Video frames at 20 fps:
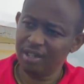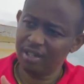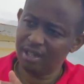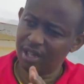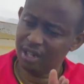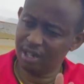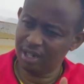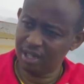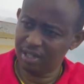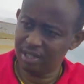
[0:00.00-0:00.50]

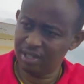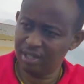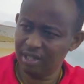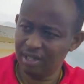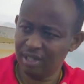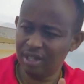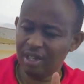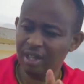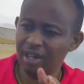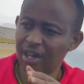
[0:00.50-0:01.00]
and let
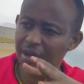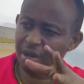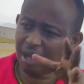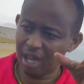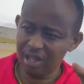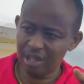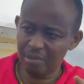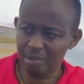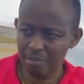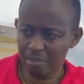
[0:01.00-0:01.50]

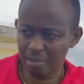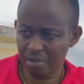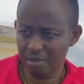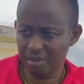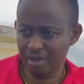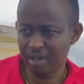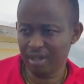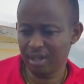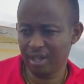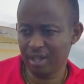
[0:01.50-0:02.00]
other people
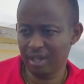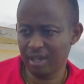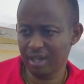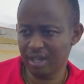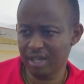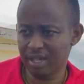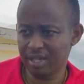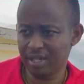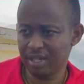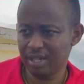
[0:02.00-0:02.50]
engage.